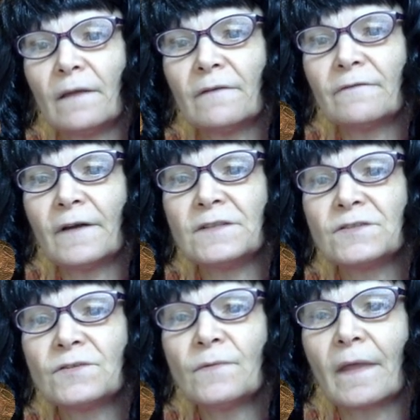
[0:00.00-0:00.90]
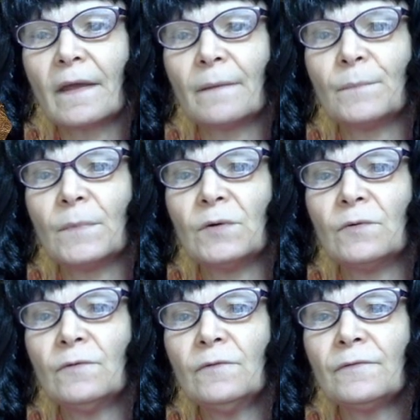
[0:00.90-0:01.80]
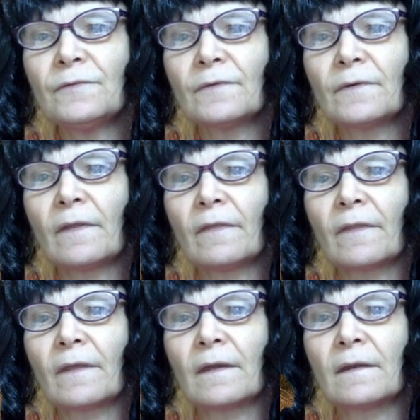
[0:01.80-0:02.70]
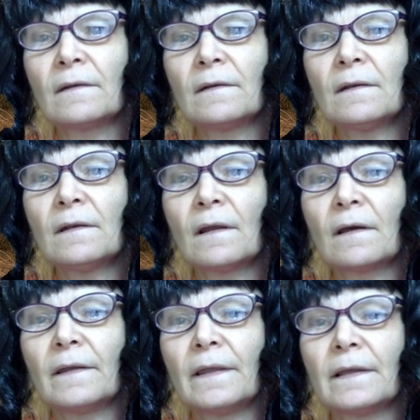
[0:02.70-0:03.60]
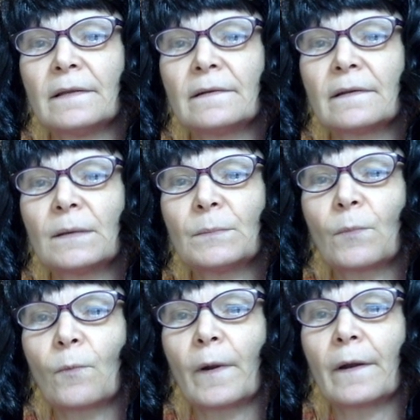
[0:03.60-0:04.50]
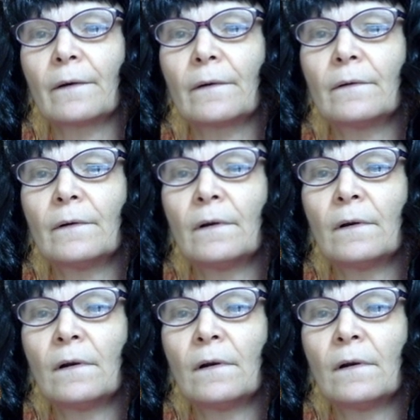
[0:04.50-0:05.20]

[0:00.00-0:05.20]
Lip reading: if I do that move, then I end up where